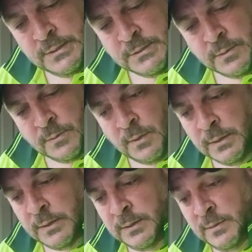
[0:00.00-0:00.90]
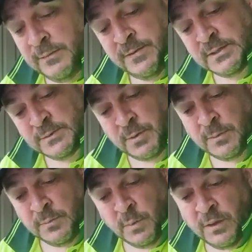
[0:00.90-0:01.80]
top quality. In fact, it's probably
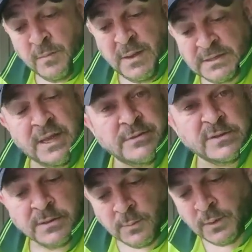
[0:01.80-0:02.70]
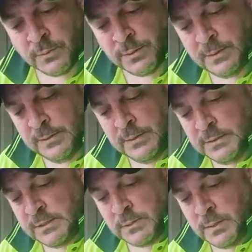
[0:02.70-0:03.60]
one of the best leathers in the world.
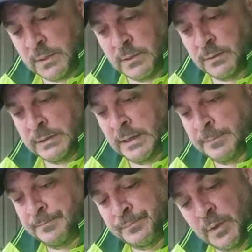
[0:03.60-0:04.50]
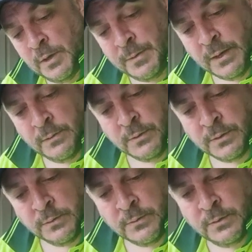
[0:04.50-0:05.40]
Sedgwick and Herman Oak
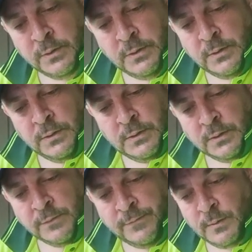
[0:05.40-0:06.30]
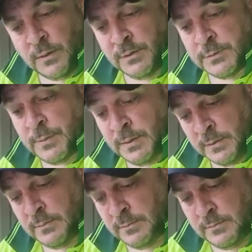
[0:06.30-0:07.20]
and a few others, but
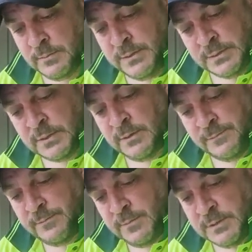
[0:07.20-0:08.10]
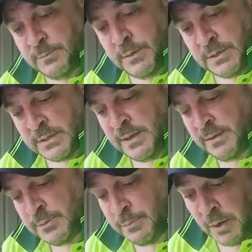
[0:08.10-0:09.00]
this stuff, it's British leather,
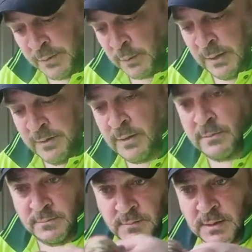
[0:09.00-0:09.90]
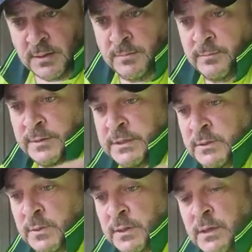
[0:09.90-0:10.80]
it's bridal leather, the Sedgwick.